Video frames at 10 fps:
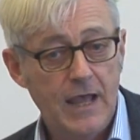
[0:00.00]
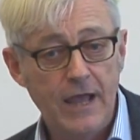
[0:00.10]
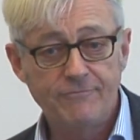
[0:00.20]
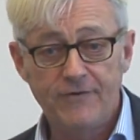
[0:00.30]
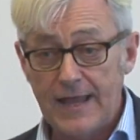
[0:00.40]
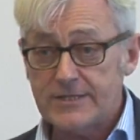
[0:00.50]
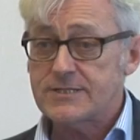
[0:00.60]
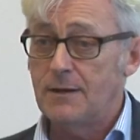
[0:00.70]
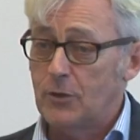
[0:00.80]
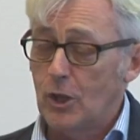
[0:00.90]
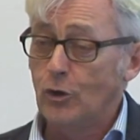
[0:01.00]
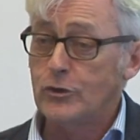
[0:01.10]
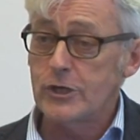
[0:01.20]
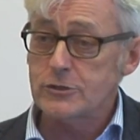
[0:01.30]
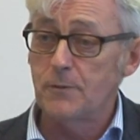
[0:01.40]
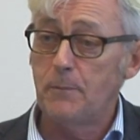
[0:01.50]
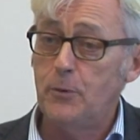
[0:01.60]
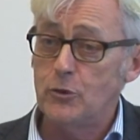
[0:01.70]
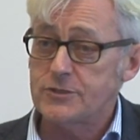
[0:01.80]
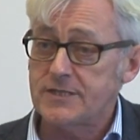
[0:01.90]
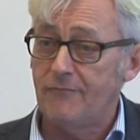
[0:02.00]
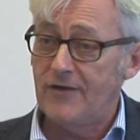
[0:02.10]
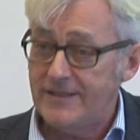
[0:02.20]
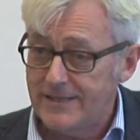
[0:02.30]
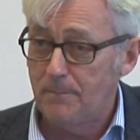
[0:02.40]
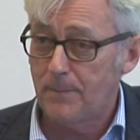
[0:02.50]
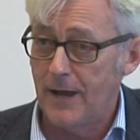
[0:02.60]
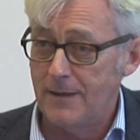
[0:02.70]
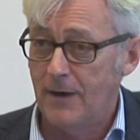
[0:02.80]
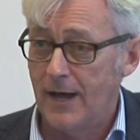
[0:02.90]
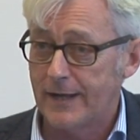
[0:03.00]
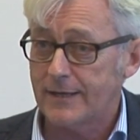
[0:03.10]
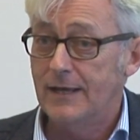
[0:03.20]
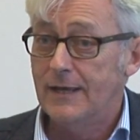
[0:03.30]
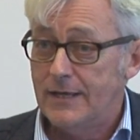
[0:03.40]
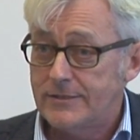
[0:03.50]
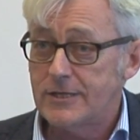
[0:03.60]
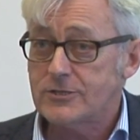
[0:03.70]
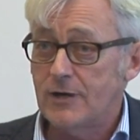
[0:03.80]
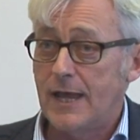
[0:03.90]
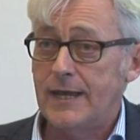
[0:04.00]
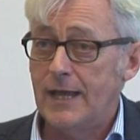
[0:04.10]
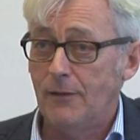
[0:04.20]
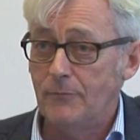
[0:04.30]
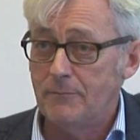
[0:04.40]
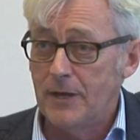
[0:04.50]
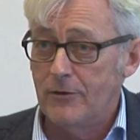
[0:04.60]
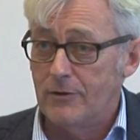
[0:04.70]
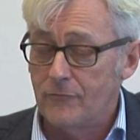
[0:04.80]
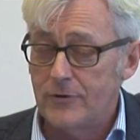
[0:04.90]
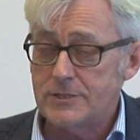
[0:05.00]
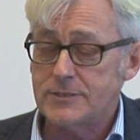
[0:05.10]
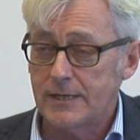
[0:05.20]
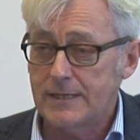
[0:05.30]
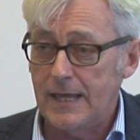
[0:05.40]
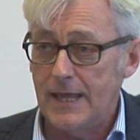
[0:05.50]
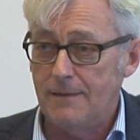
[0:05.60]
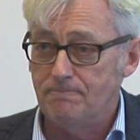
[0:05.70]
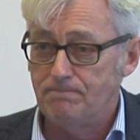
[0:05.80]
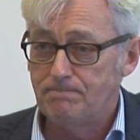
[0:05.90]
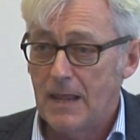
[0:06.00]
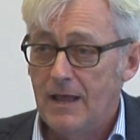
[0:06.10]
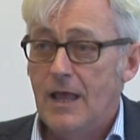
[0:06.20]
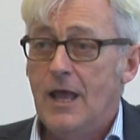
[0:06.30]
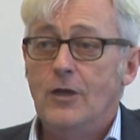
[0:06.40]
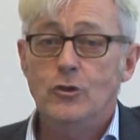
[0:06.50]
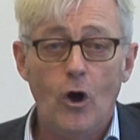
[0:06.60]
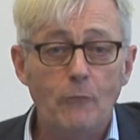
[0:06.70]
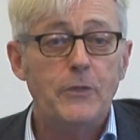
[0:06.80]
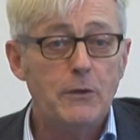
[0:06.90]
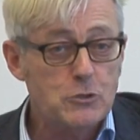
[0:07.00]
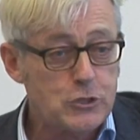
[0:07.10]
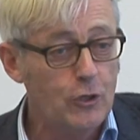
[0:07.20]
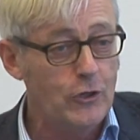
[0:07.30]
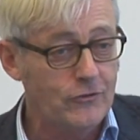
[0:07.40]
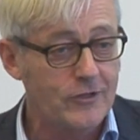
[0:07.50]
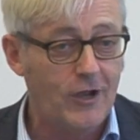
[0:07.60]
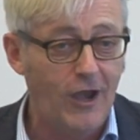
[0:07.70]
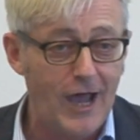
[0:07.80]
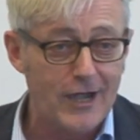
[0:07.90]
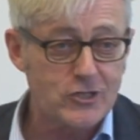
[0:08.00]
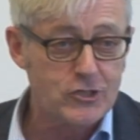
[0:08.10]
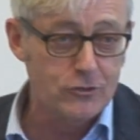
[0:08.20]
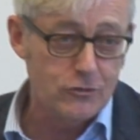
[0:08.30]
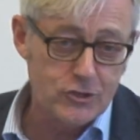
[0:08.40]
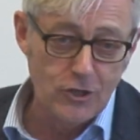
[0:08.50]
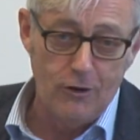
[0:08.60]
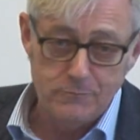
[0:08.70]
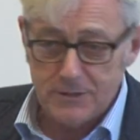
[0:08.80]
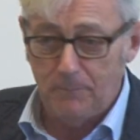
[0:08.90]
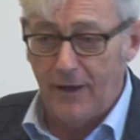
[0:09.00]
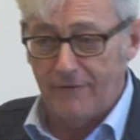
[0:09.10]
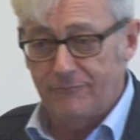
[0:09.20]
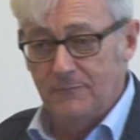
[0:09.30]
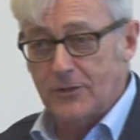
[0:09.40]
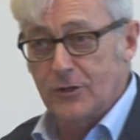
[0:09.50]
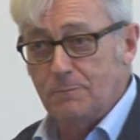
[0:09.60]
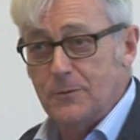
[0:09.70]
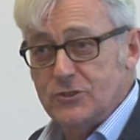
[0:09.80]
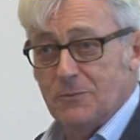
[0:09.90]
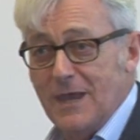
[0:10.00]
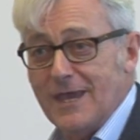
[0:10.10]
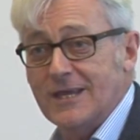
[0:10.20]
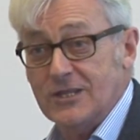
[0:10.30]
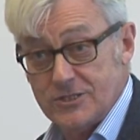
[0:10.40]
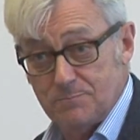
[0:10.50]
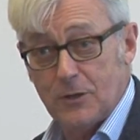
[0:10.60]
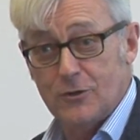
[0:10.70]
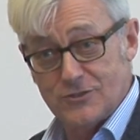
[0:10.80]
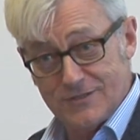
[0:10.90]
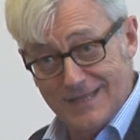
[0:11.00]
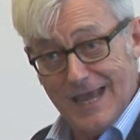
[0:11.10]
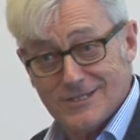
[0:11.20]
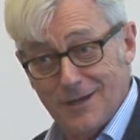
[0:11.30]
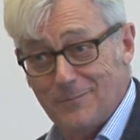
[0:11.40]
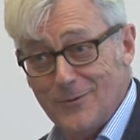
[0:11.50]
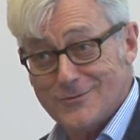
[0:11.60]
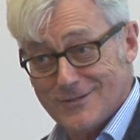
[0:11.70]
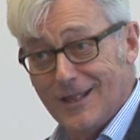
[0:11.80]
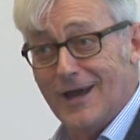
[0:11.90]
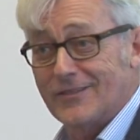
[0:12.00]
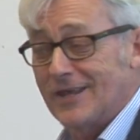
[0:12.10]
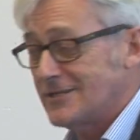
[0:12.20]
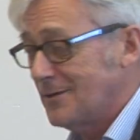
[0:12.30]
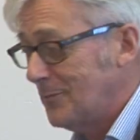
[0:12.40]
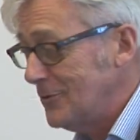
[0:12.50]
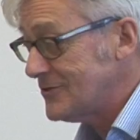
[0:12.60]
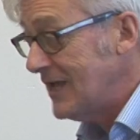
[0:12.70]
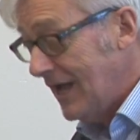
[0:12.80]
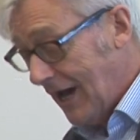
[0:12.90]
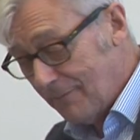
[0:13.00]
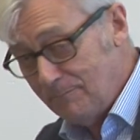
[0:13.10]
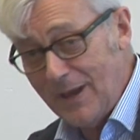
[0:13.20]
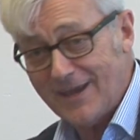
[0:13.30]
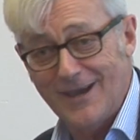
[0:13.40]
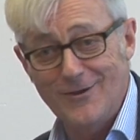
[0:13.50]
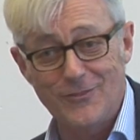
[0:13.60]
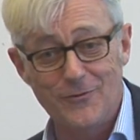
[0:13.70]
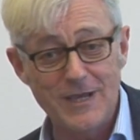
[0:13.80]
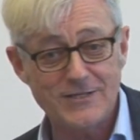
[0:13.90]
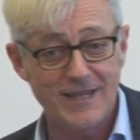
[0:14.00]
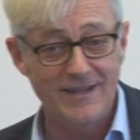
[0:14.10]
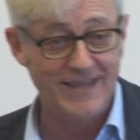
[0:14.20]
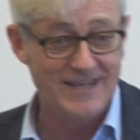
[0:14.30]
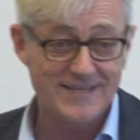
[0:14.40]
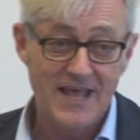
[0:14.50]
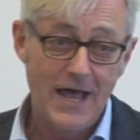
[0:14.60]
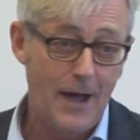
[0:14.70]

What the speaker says: In fact, some of the looters were putting stuff into Primark to try and help them out and raise their game. Nobody was looting Clark's shoe shops apart from a group of Jamaicans because desert boots, Clark desert boots, are big out in the West Indies.